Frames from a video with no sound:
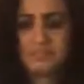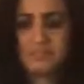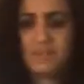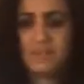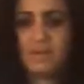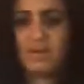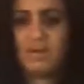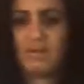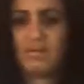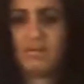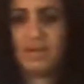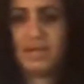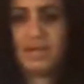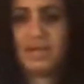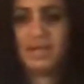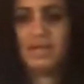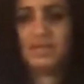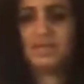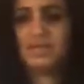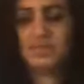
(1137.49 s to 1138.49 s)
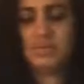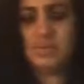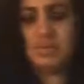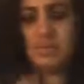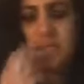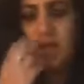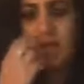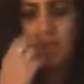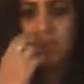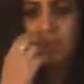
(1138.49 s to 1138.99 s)
All right, so the
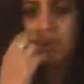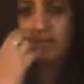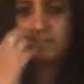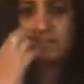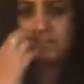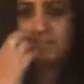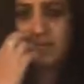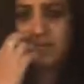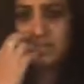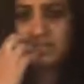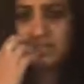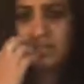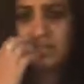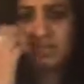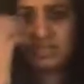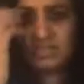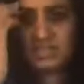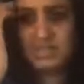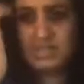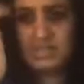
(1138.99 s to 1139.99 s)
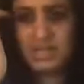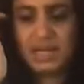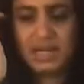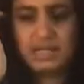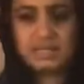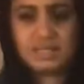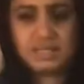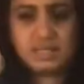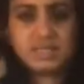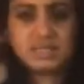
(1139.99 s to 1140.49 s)
next
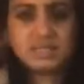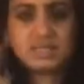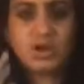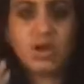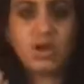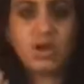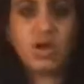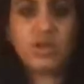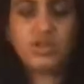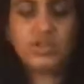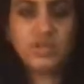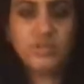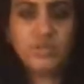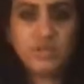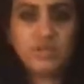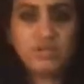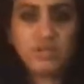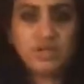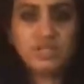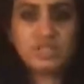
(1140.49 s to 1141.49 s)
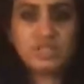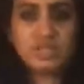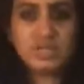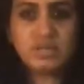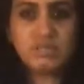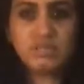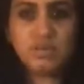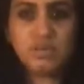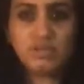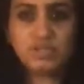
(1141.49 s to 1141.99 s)
exercise is called Universe
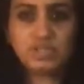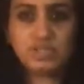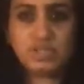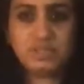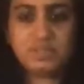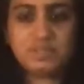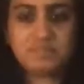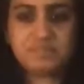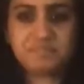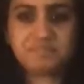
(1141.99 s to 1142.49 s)
in Motion.